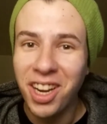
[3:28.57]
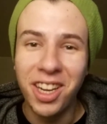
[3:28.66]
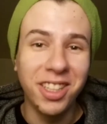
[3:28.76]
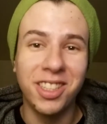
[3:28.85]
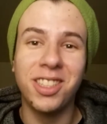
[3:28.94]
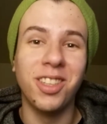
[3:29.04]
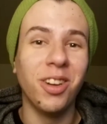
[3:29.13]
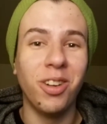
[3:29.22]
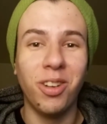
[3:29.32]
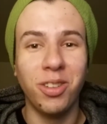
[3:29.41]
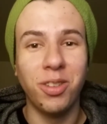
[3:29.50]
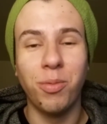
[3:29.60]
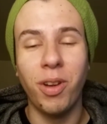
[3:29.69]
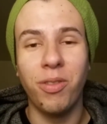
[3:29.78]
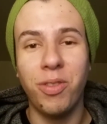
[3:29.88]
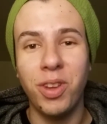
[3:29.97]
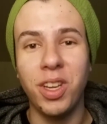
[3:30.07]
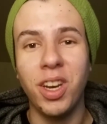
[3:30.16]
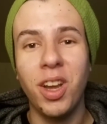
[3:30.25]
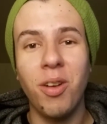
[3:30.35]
and stutter under my feet